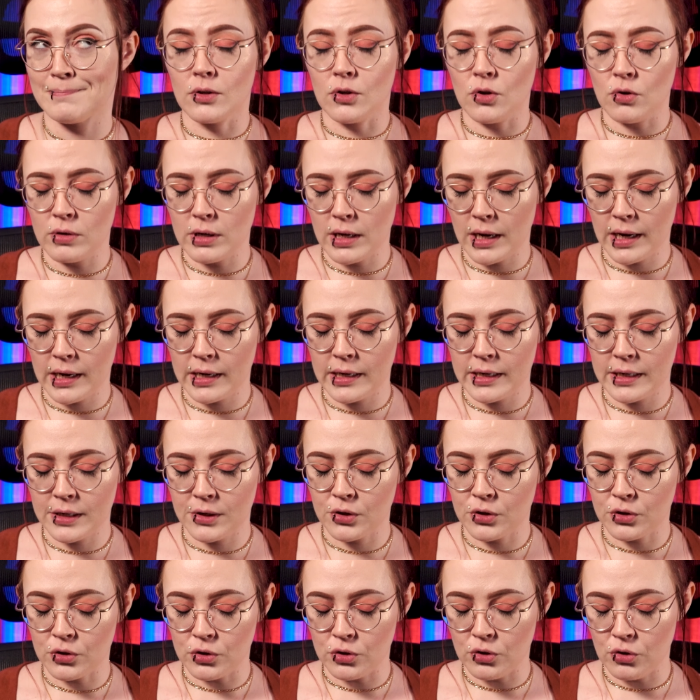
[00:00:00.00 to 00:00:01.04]
New day,
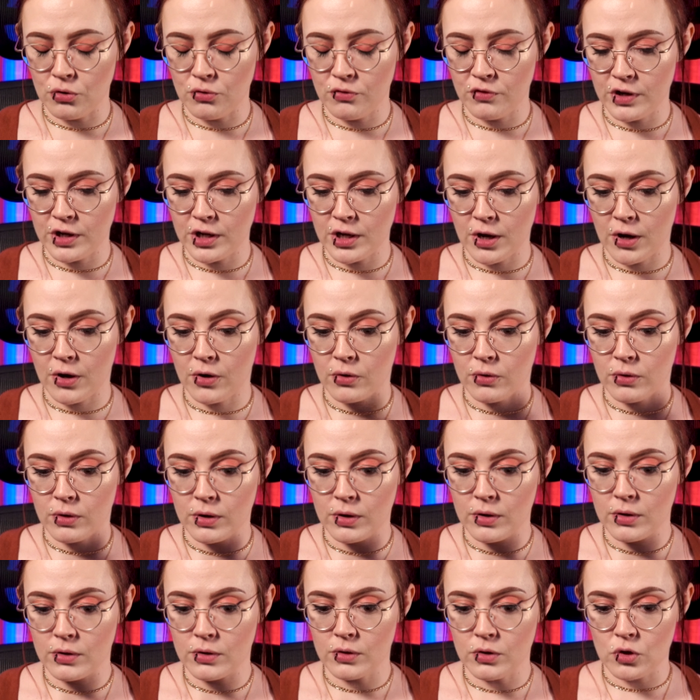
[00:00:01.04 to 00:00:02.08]
new video,
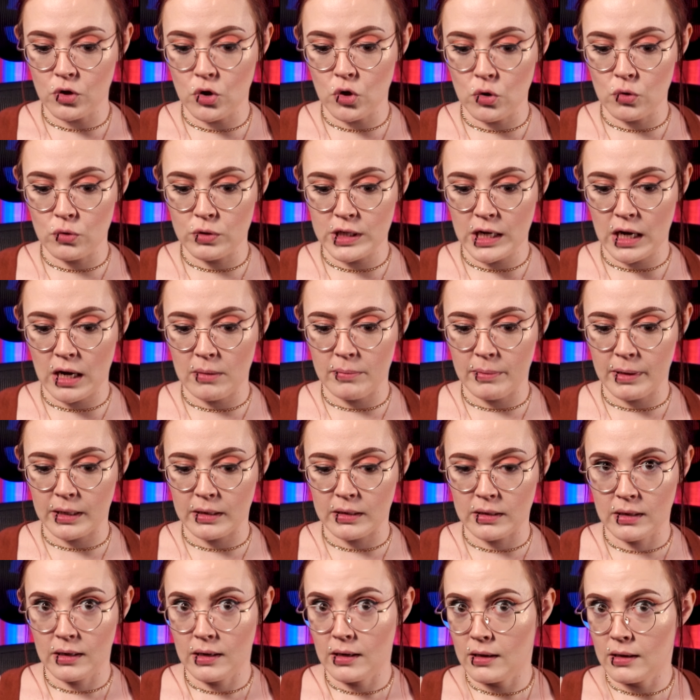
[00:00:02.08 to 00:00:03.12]
new
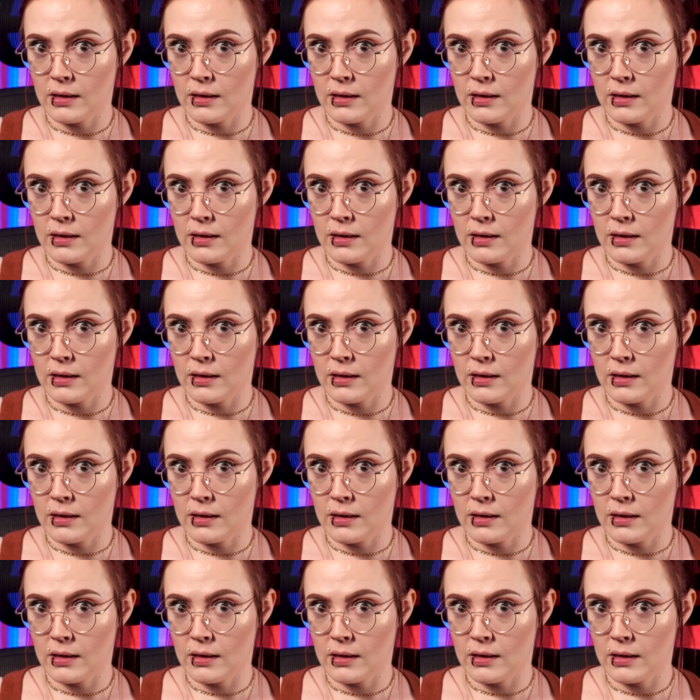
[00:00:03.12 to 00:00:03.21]
topic.